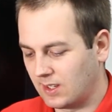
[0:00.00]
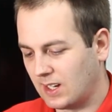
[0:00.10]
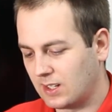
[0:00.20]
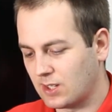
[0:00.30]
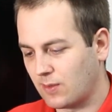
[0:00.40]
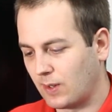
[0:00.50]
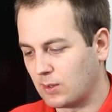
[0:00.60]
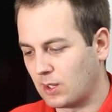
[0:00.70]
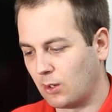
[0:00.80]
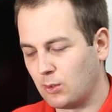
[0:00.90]
It just
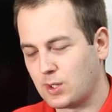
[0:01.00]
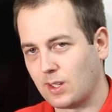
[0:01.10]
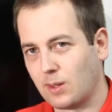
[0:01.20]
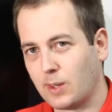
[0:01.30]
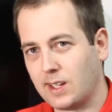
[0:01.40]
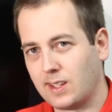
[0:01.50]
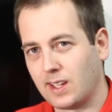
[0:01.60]
feels loose in the way